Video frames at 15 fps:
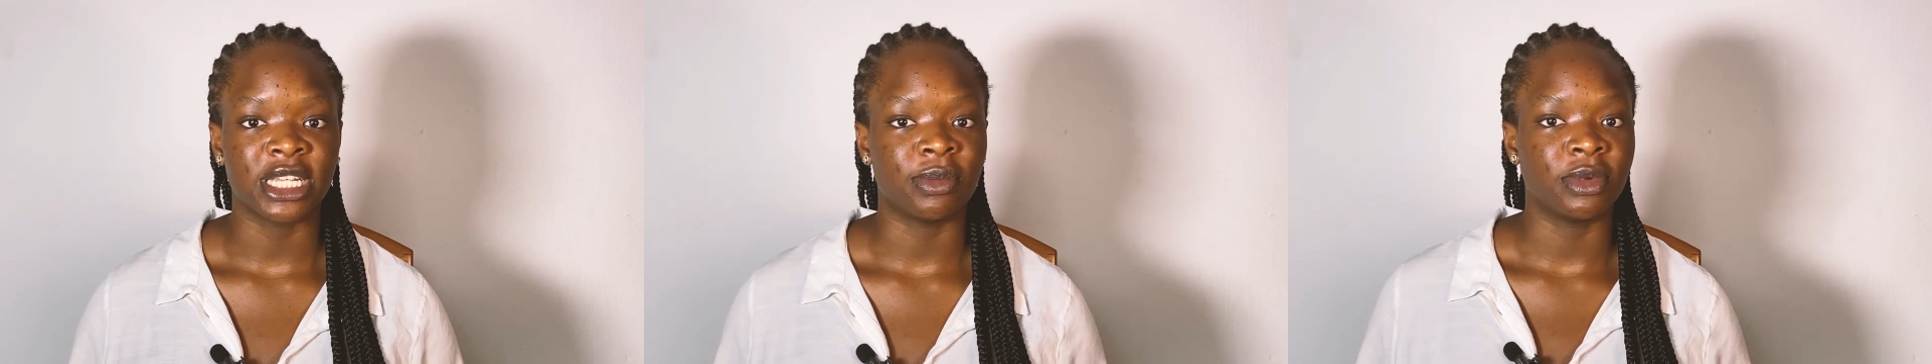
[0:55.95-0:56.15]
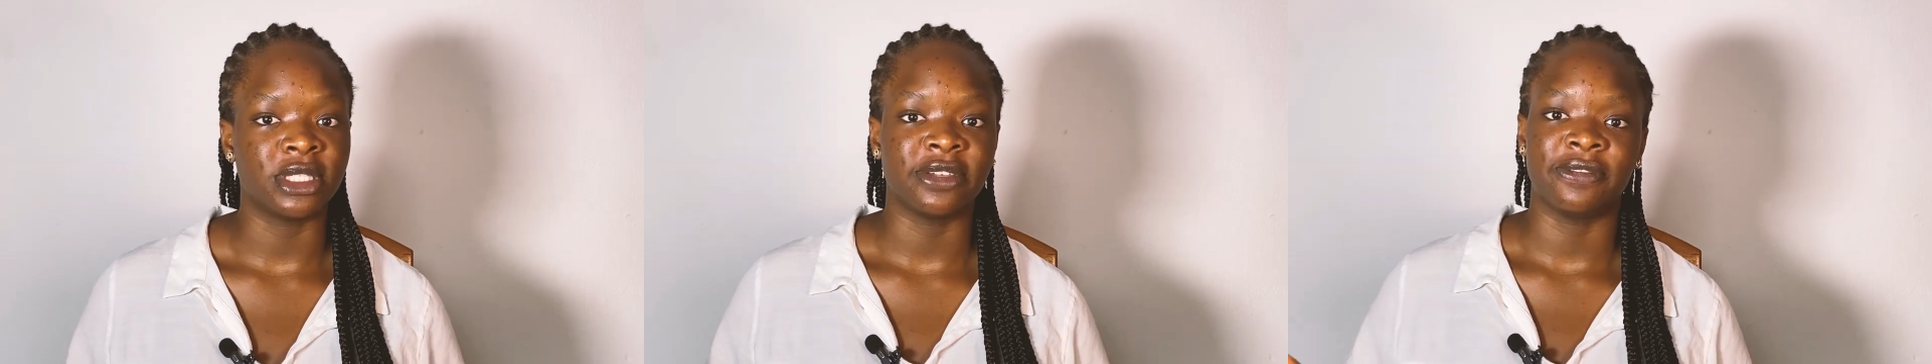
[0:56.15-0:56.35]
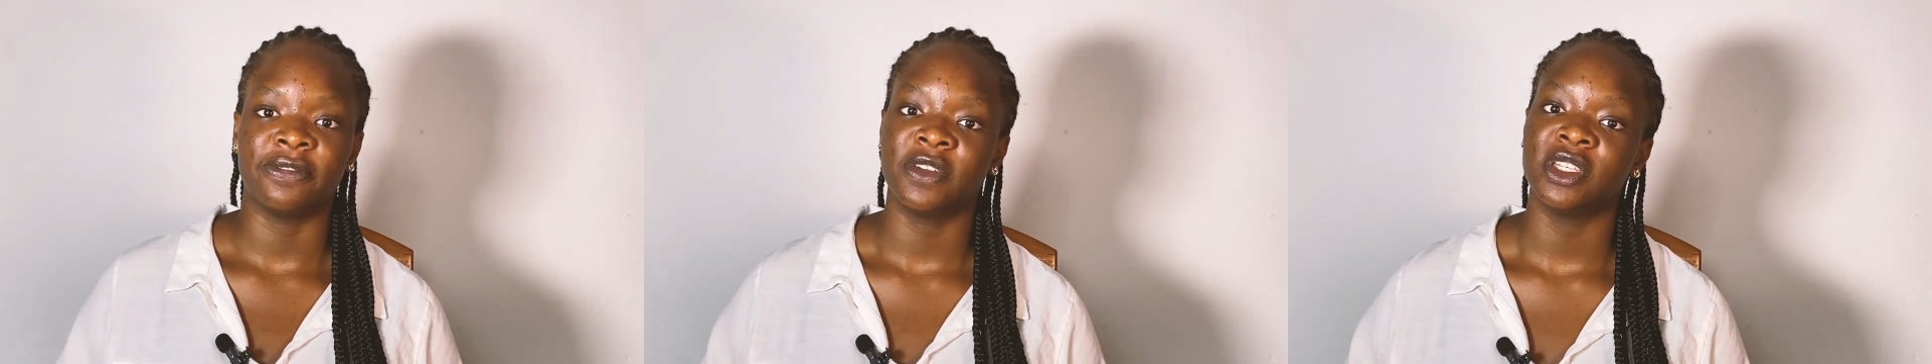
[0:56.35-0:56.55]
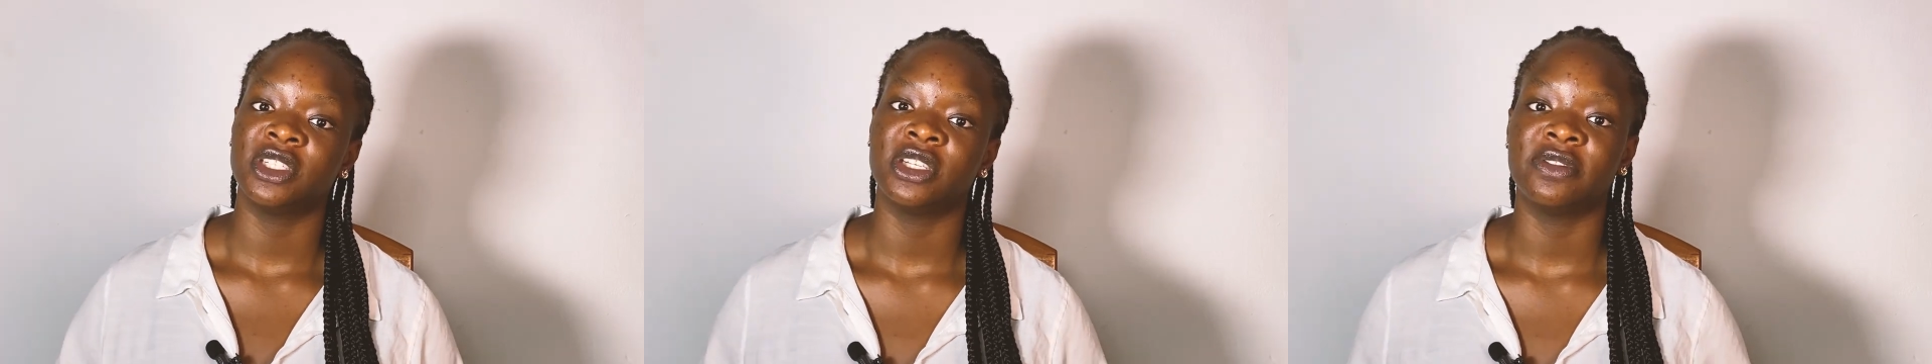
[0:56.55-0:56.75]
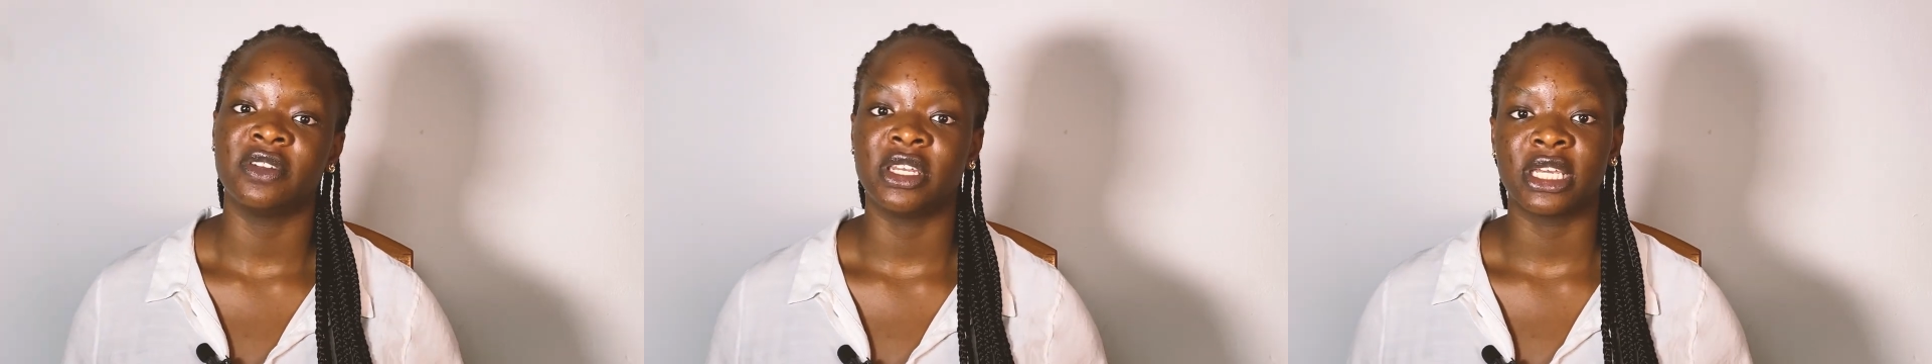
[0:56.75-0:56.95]
I'm not a
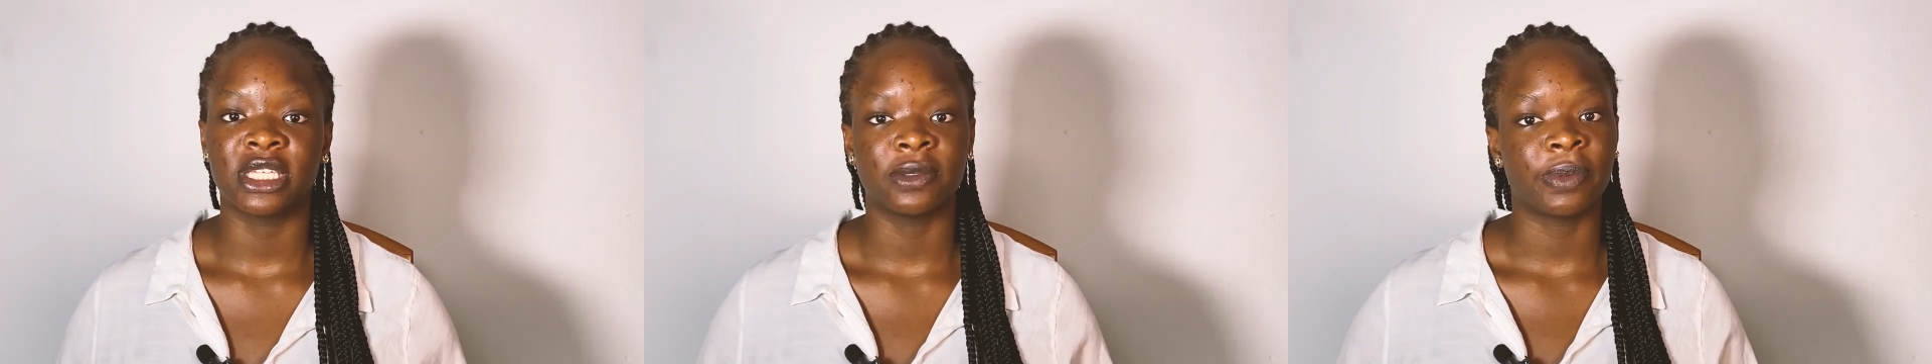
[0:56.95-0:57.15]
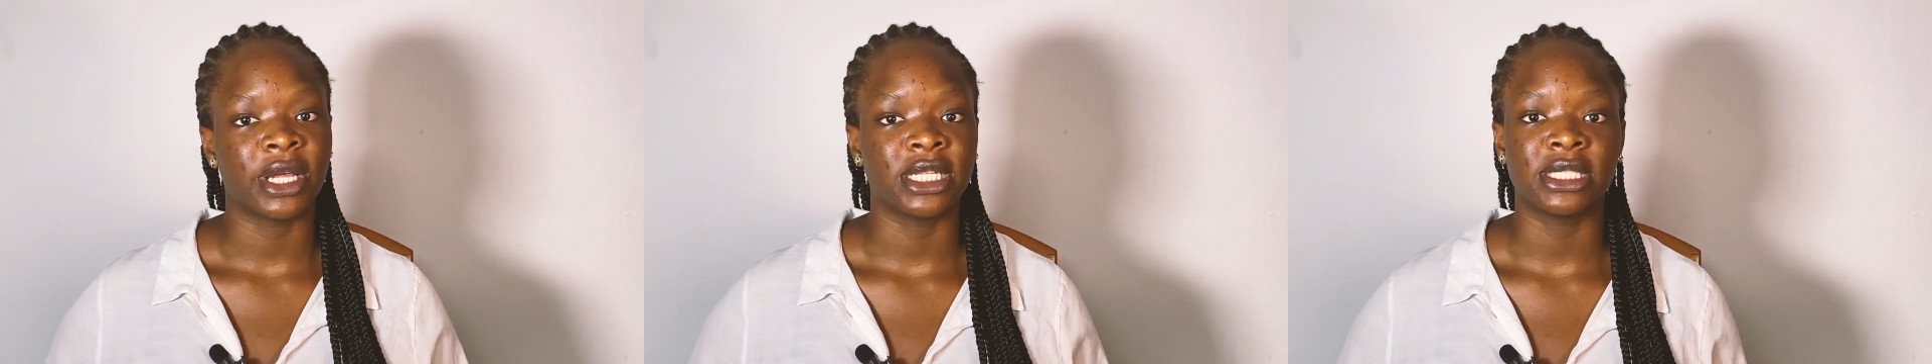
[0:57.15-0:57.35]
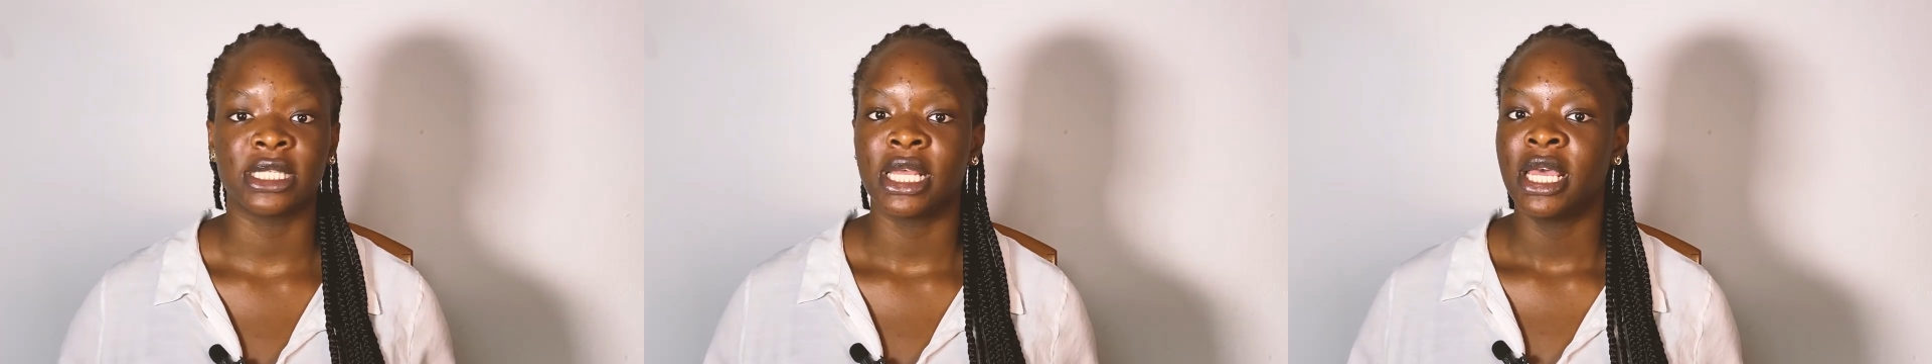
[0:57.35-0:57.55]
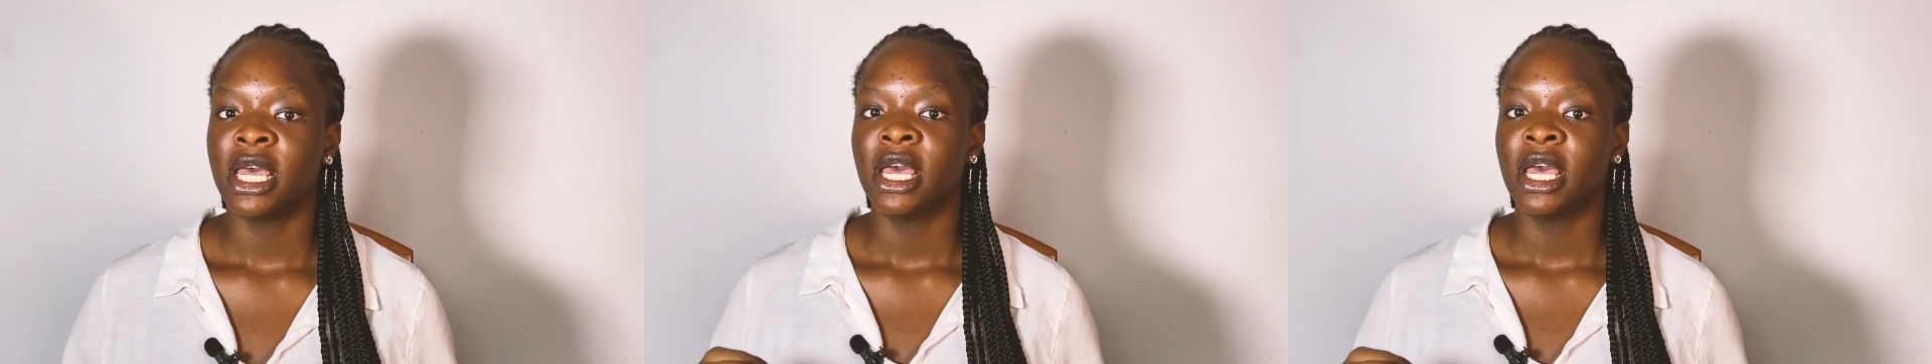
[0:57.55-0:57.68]
face shaving expert.